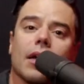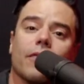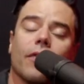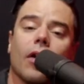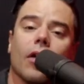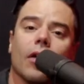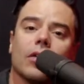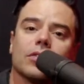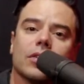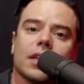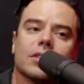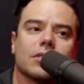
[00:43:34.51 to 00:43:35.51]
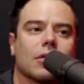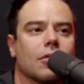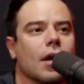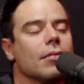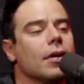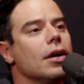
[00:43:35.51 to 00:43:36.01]
Follow us on
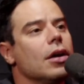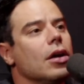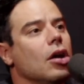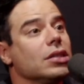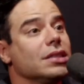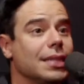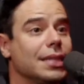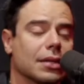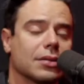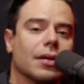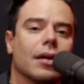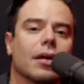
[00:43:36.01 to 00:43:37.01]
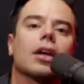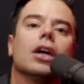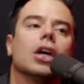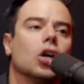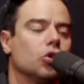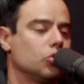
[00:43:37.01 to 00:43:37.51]
Instagram, on TikTok,
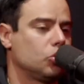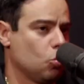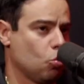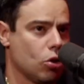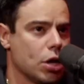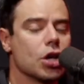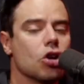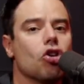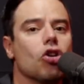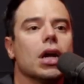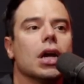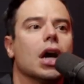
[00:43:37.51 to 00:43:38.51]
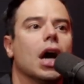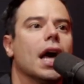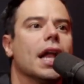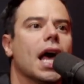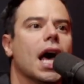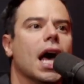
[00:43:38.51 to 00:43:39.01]
on Twitter,
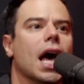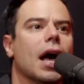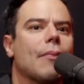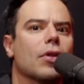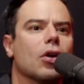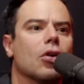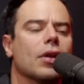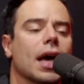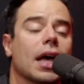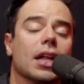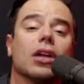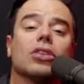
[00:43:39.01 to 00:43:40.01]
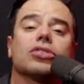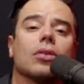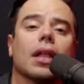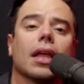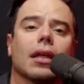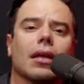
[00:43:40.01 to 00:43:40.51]
and also
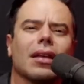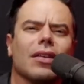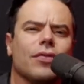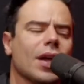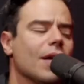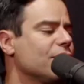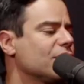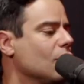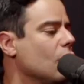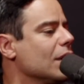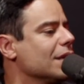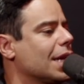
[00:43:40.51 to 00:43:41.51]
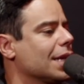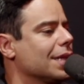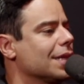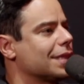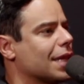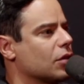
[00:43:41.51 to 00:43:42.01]
like if you have stories like
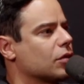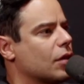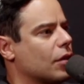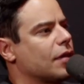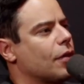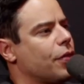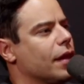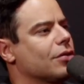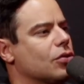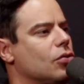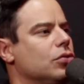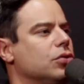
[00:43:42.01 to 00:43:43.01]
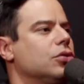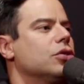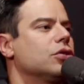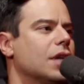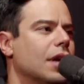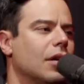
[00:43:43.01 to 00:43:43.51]
this, like because I think it's cool to
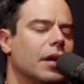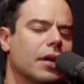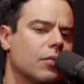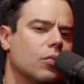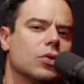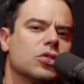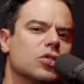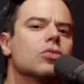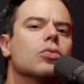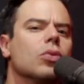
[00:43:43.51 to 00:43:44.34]
just kind of like we just